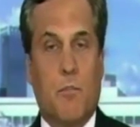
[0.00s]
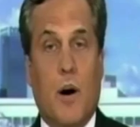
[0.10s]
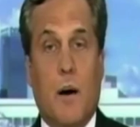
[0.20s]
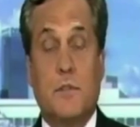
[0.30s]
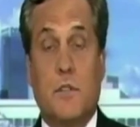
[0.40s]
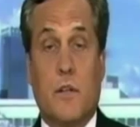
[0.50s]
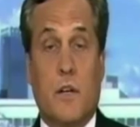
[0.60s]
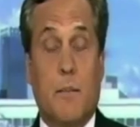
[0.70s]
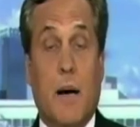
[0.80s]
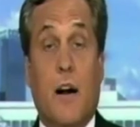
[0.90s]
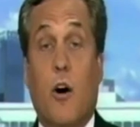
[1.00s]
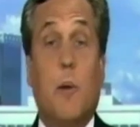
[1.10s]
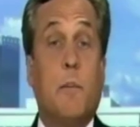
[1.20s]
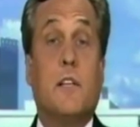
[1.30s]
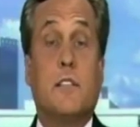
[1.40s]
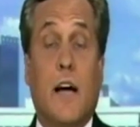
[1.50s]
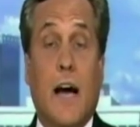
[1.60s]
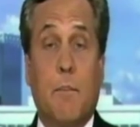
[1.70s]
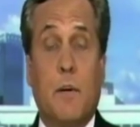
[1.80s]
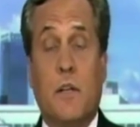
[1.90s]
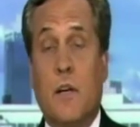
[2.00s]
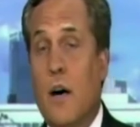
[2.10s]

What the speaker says: problems that are going to come out. I hope it doesn't happen.